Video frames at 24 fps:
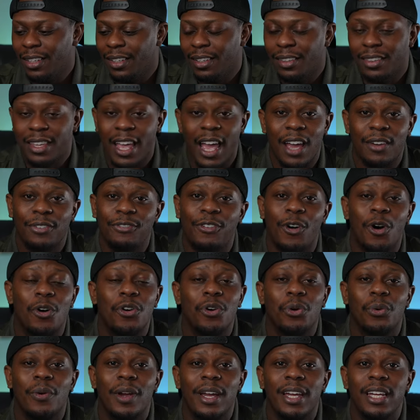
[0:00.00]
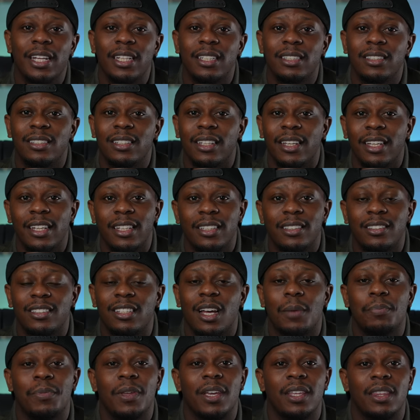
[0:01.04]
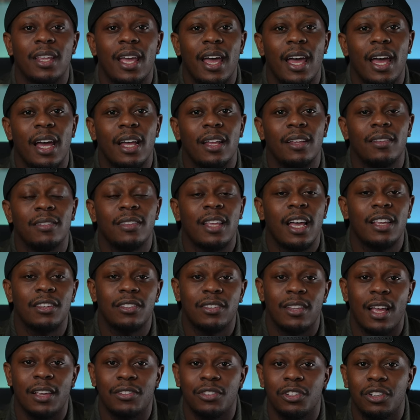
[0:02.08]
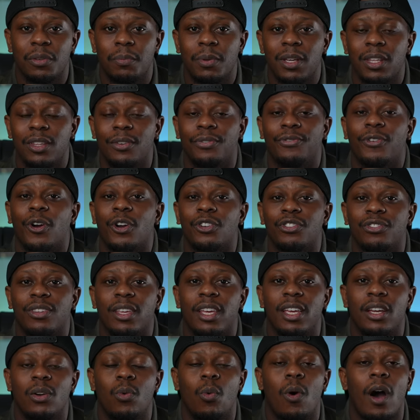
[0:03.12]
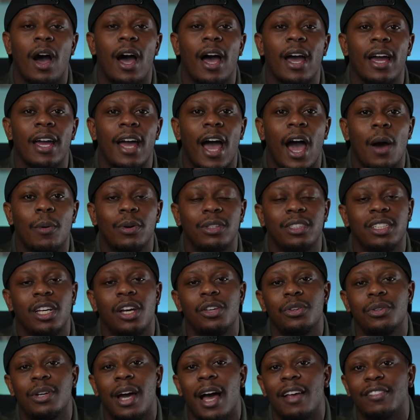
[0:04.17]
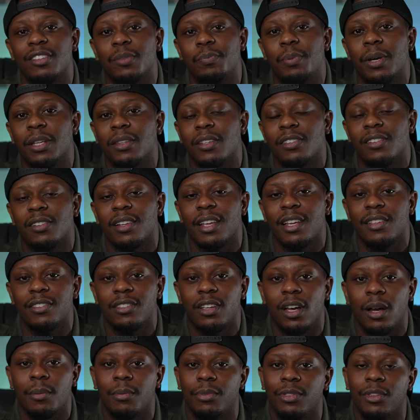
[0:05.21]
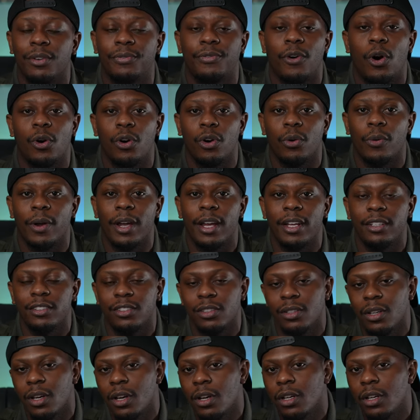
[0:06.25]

that focal range is something that's gonna be the first thing why I would tell you guys to pick this lens up, the focal range.